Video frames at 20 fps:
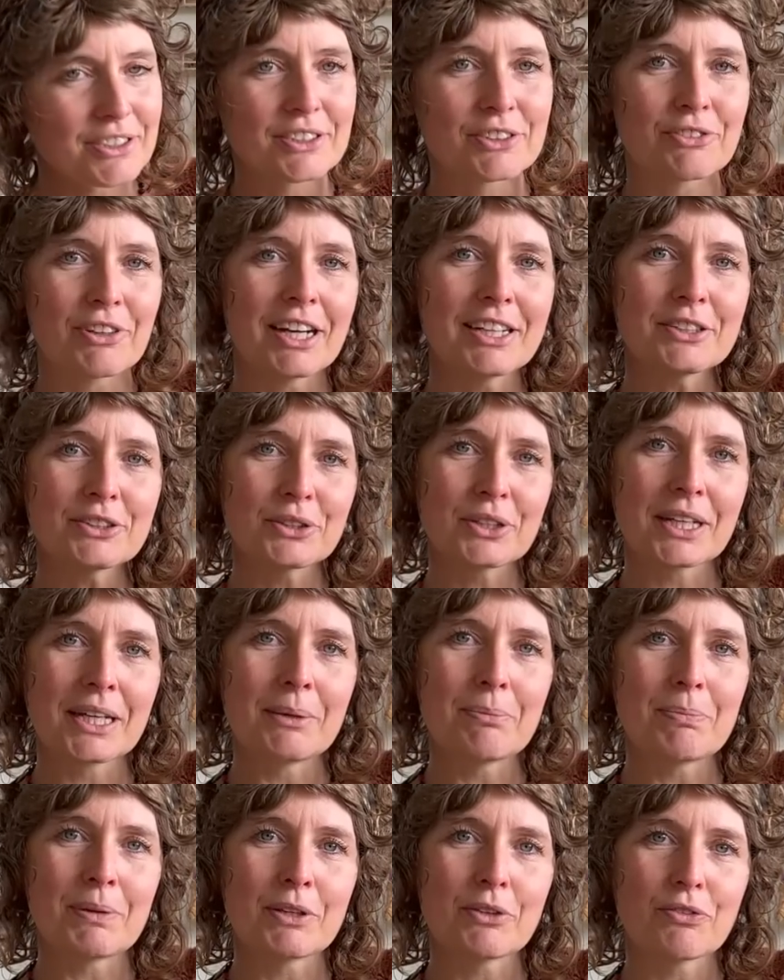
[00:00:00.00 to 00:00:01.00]
tried to
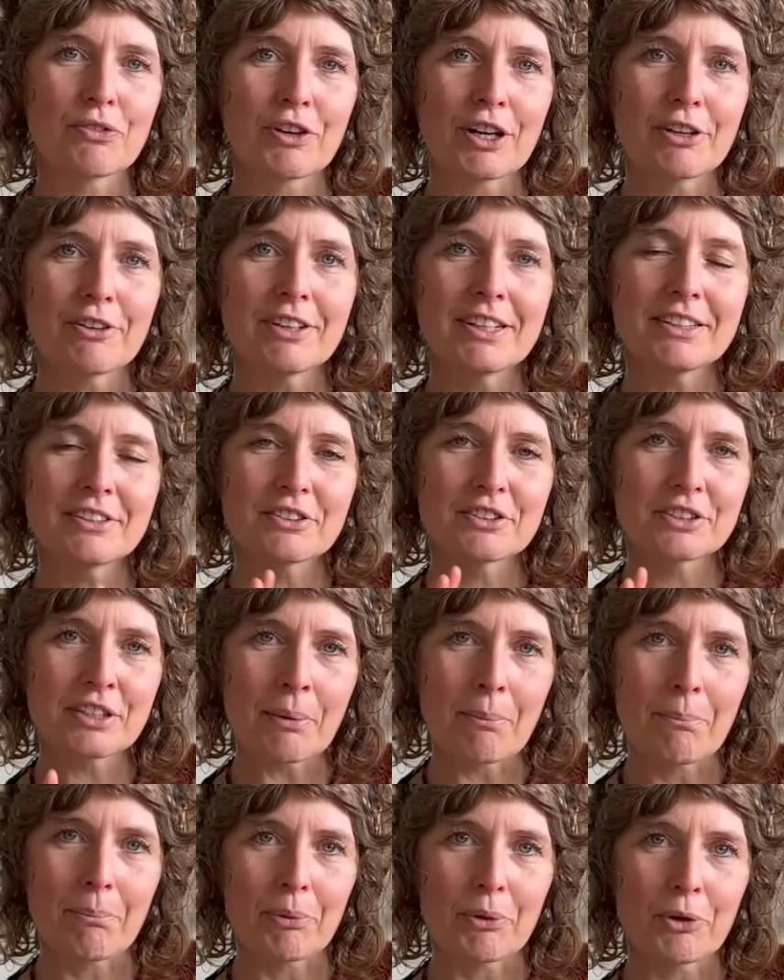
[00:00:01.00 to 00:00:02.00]
keep it very
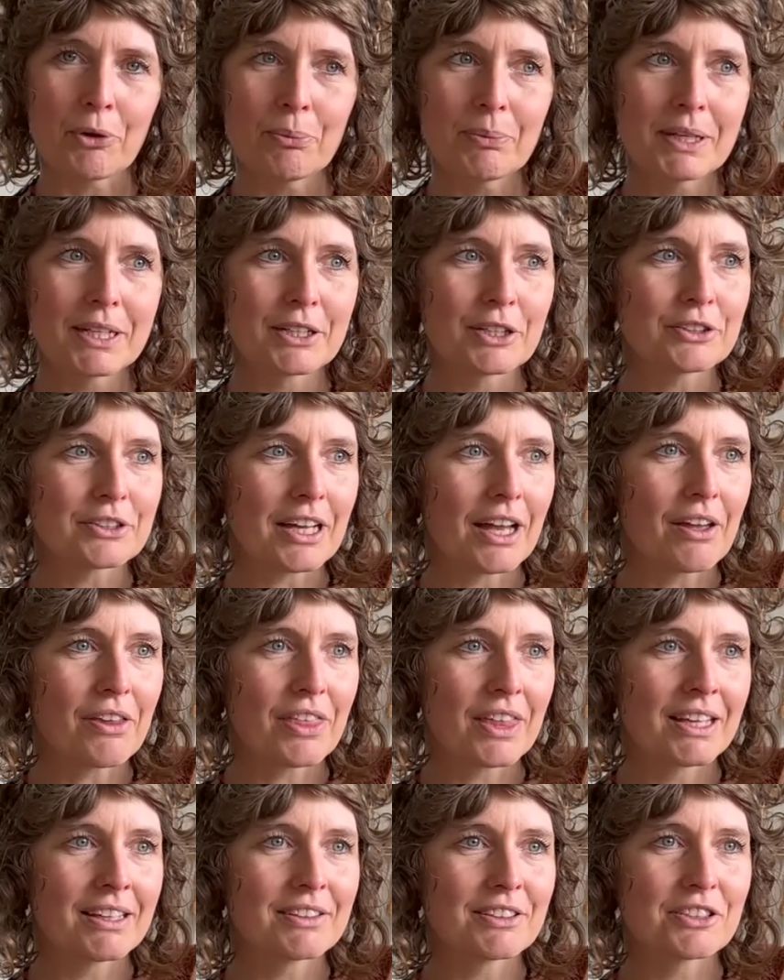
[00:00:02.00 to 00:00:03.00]
simple, because I
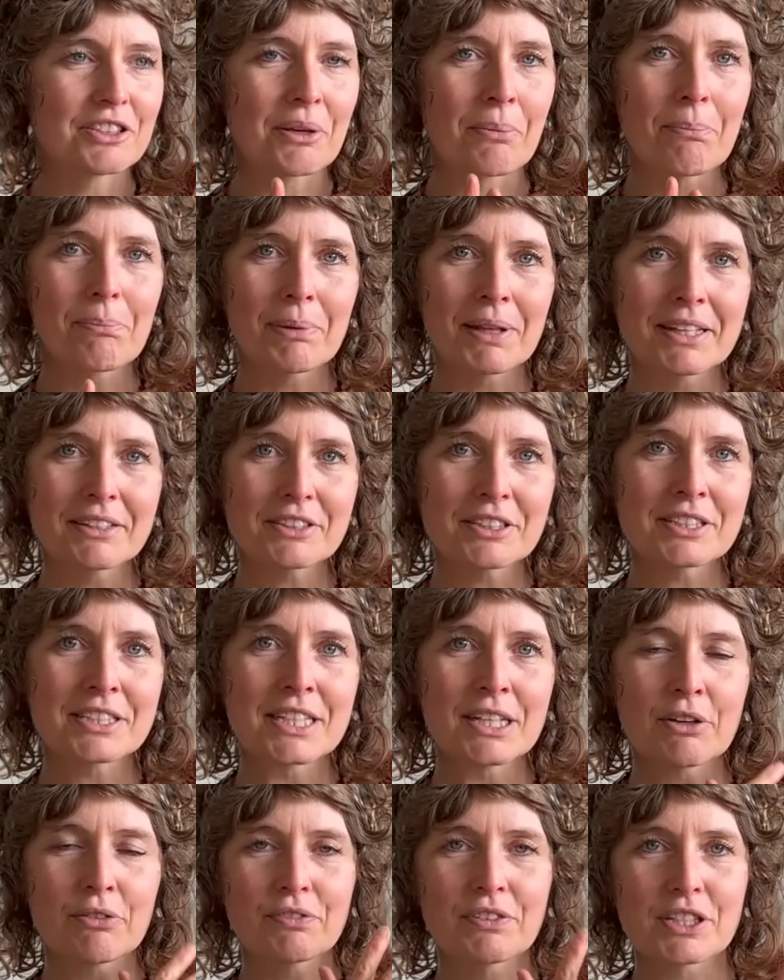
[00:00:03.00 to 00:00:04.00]
think the
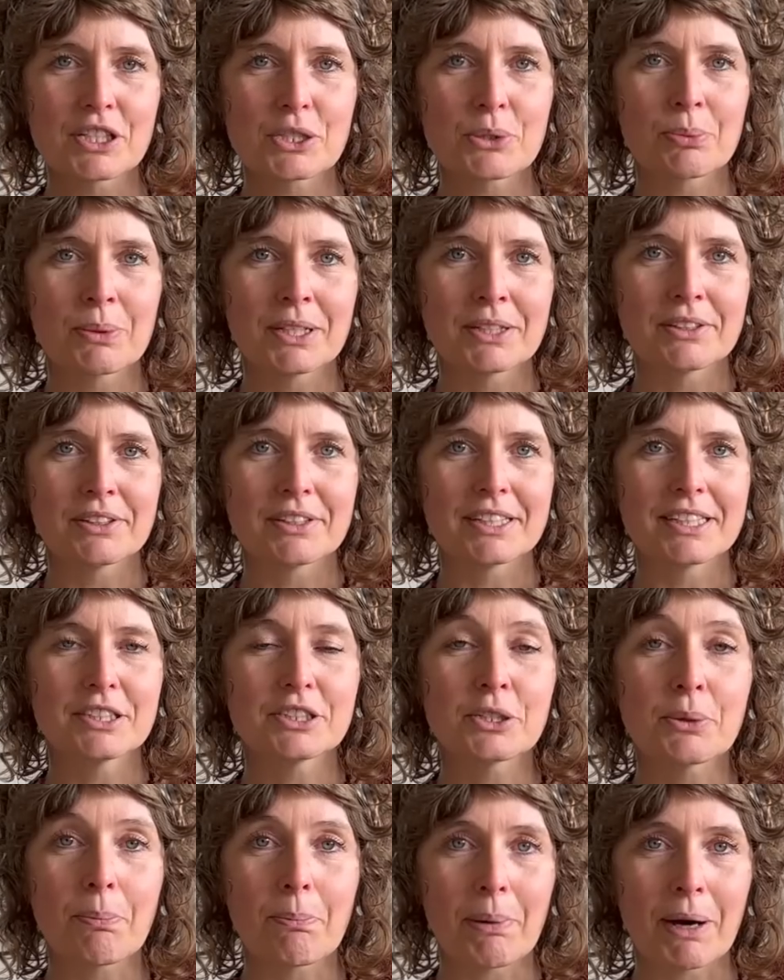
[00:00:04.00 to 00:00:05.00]
simplicity of this sweater is
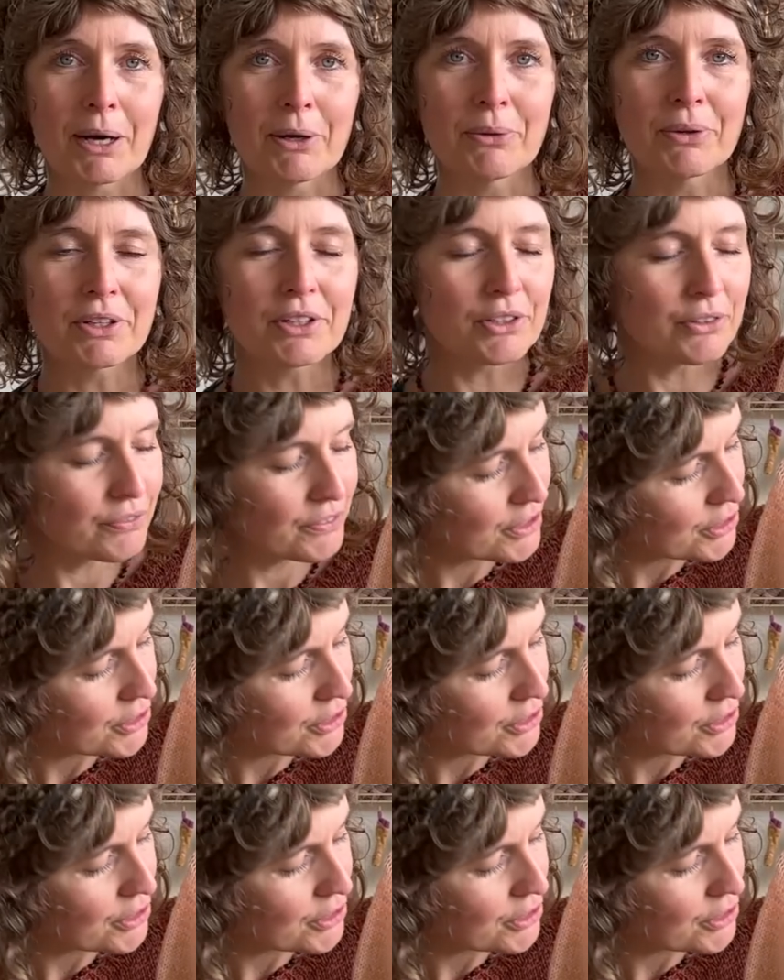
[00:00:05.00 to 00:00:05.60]
the power of the